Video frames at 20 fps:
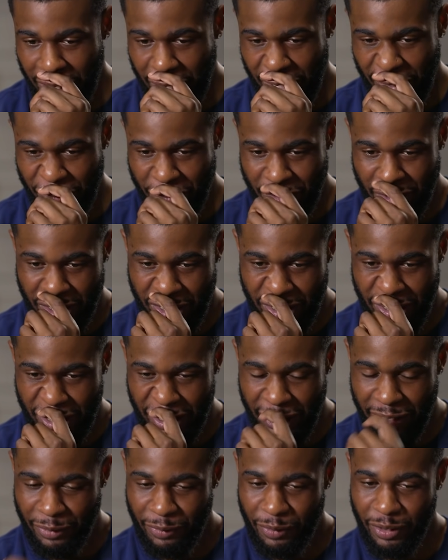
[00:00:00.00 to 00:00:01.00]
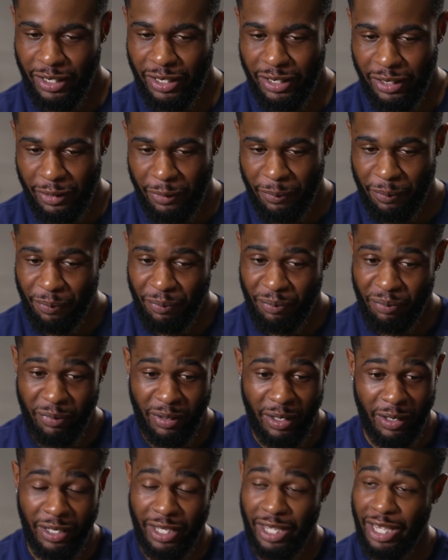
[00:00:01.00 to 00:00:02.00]
have seen that. And
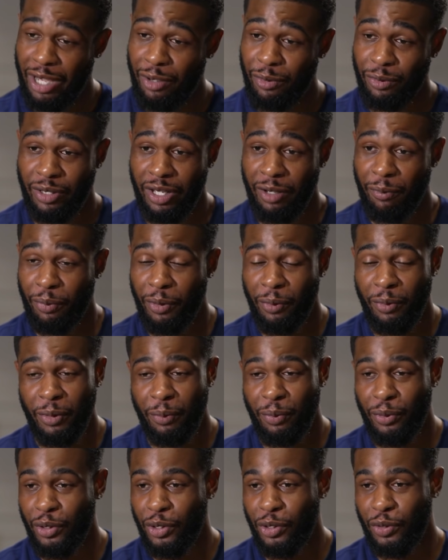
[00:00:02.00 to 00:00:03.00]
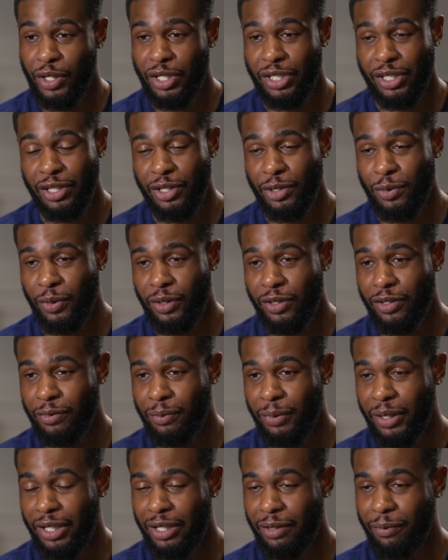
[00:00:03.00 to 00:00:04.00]
yeah, I'll probably put aggression as one
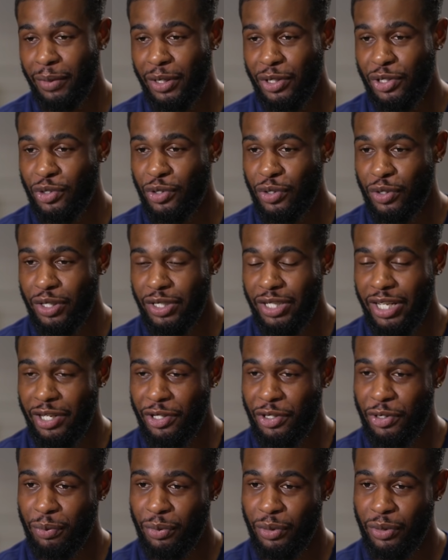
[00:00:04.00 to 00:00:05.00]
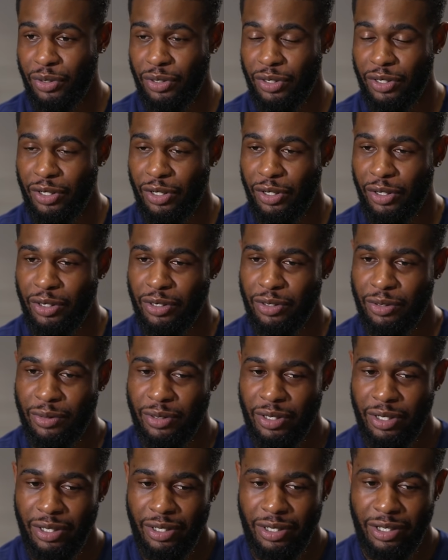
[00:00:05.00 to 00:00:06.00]
of my strongest attributes. As
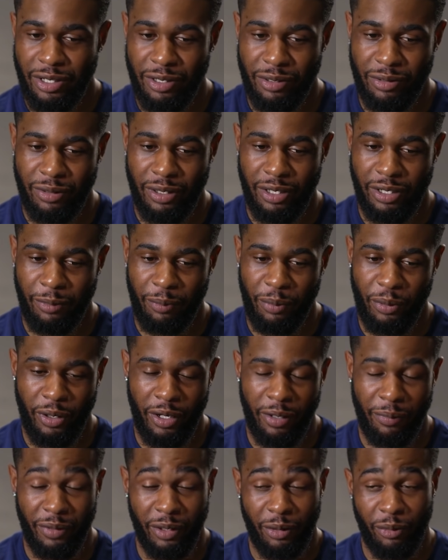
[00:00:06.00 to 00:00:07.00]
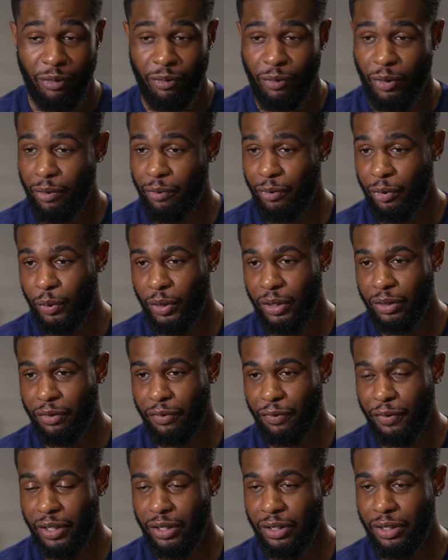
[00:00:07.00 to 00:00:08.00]
I'll put up there with 1v1
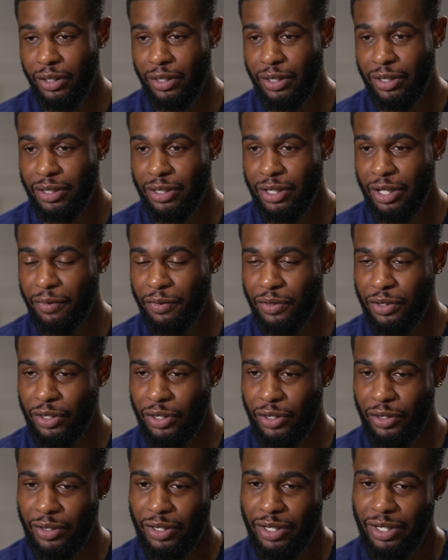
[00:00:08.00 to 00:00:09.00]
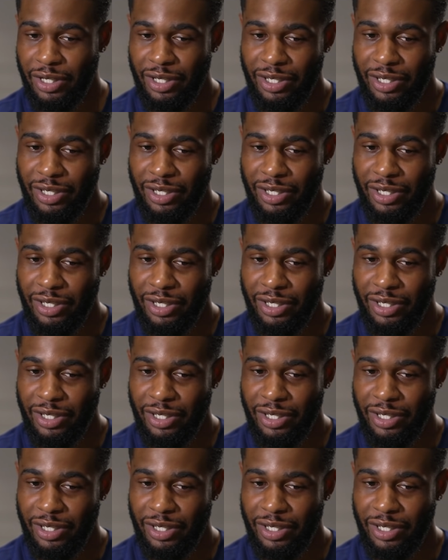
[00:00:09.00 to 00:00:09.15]
defending and stuff. So